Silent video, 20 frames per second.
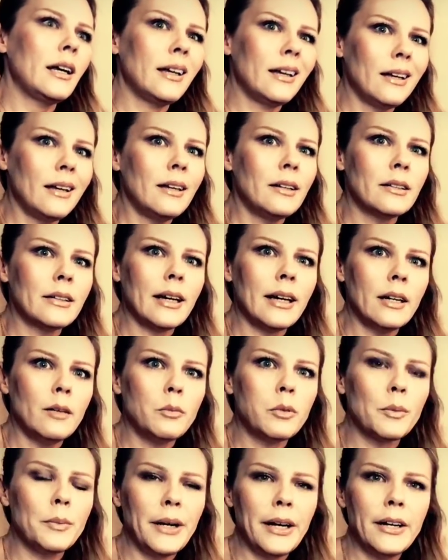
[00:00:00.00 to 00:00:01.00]
And kind
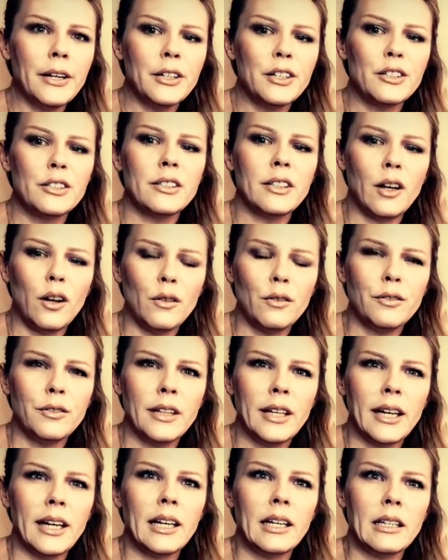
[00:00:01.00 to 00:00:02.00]
of prepare yourself
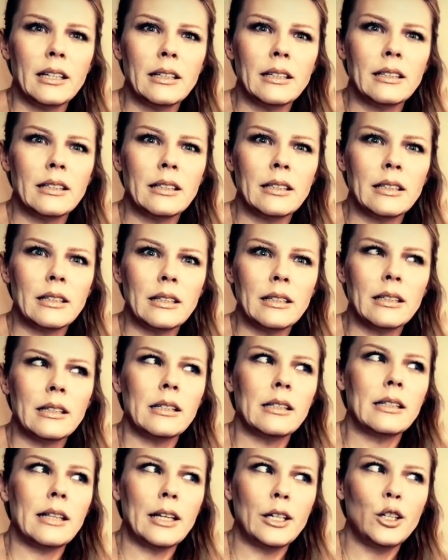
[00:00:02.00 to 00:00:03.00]
that
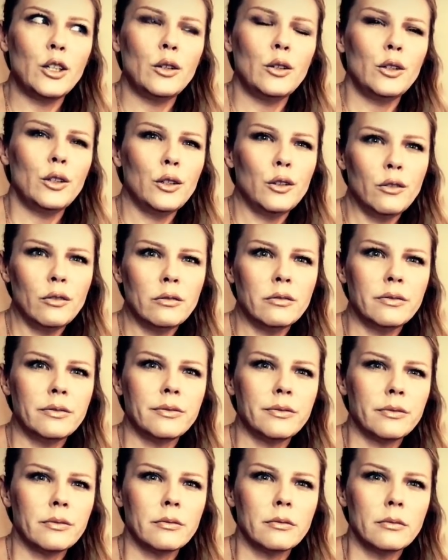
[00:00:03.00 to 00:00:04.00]
you've
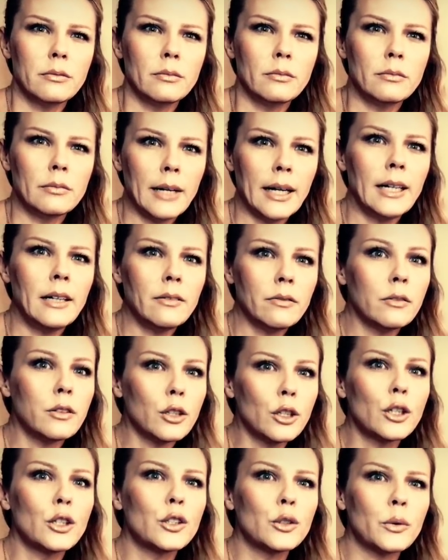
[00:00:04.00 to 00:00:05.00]
might have
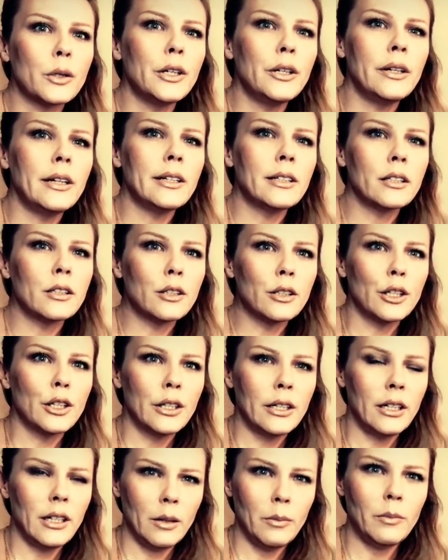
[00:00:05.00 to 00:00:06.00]
learned what you need to
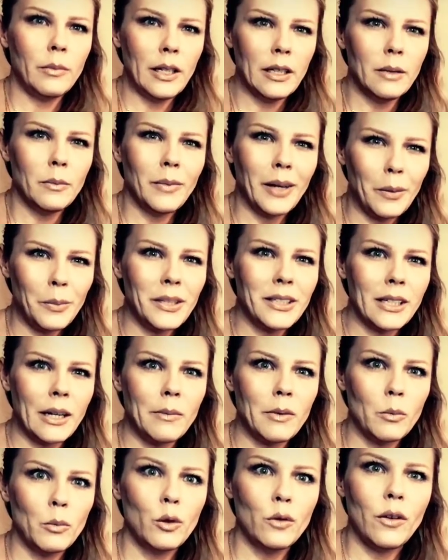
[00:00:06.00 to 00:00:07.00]
learn, and it might be
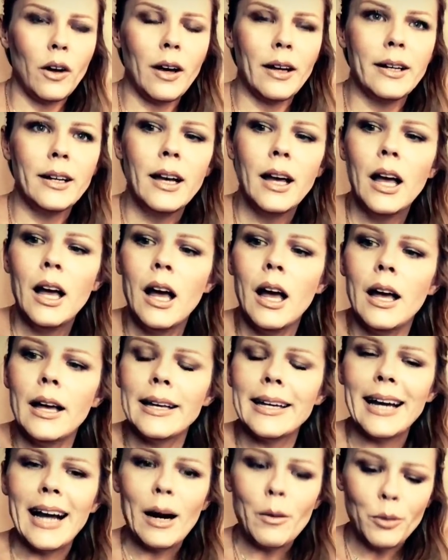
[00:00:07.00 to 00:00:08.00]
time to move on.
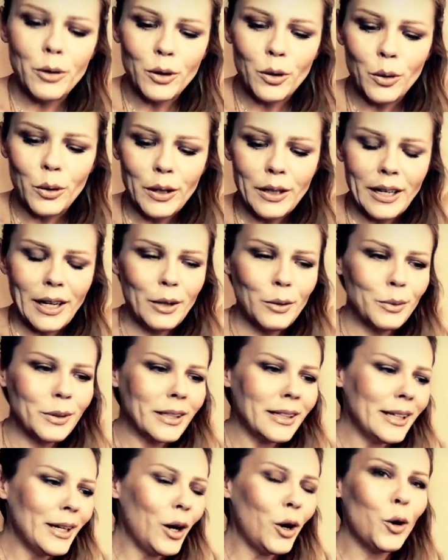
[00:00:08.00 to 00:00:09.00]
Capricorn, I
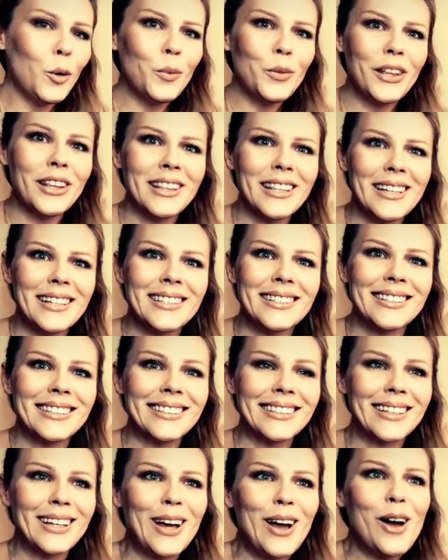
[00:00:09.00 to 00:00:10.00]
really hope that this
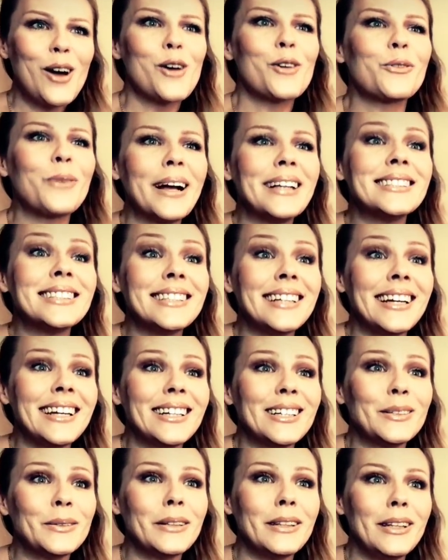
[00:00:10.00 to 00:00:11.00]

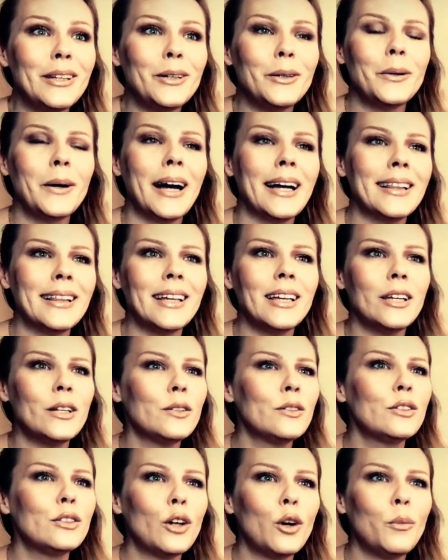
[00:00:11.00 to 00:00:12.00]
resonated with you. I thank
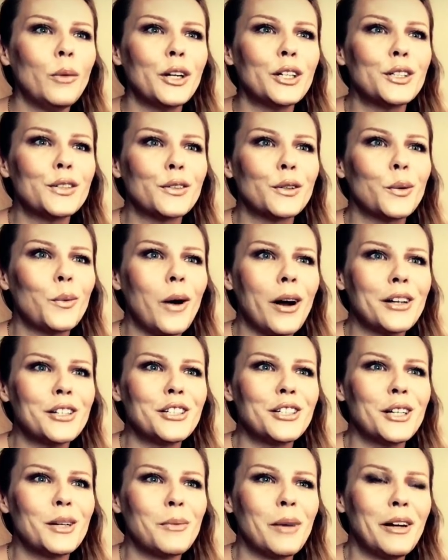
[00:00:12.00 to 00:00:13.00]
you so much for
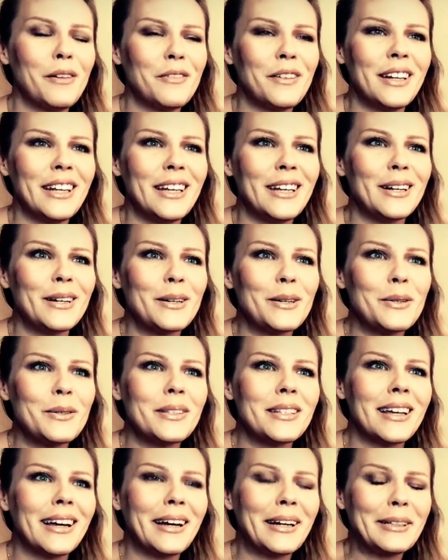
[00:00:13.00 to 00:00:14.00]
watching my
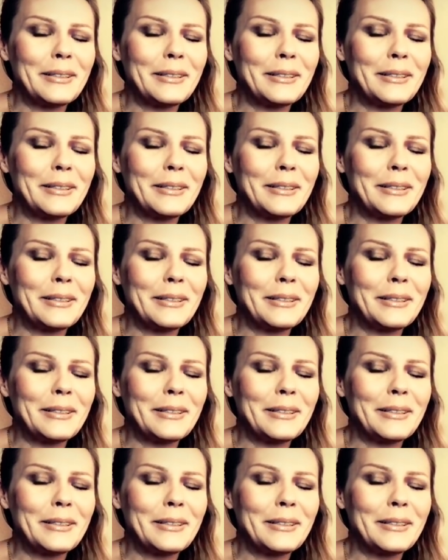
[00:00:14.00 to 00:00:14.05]
videos.